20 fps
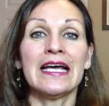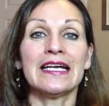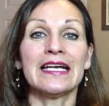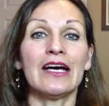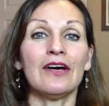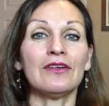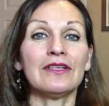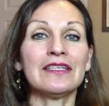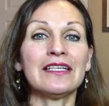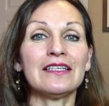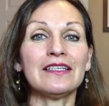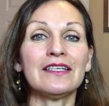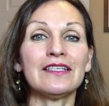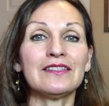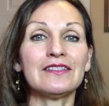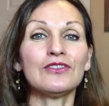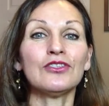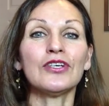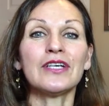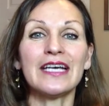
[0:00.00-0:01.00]
Now,
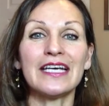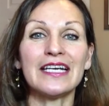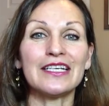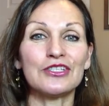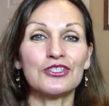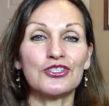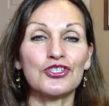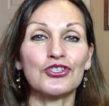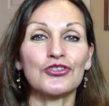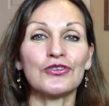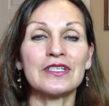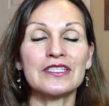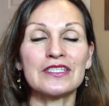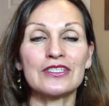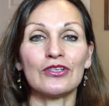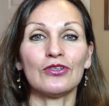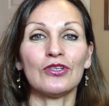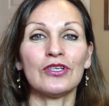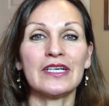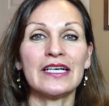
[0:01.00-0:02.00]
look at insurance,
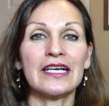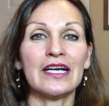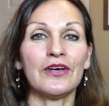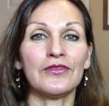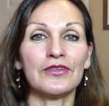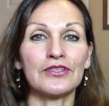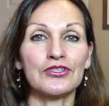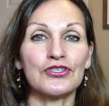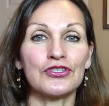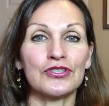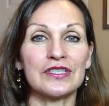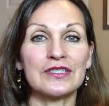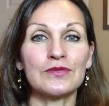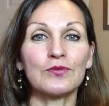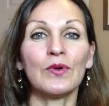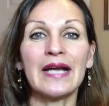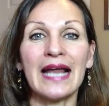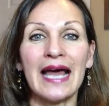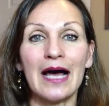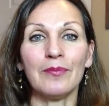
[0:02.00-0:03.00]
though. Look at health insurance.
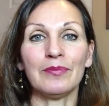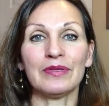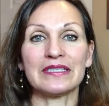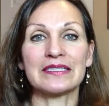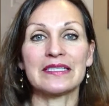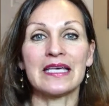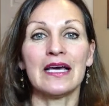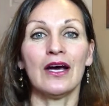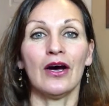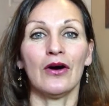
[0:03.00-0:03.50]
What happens?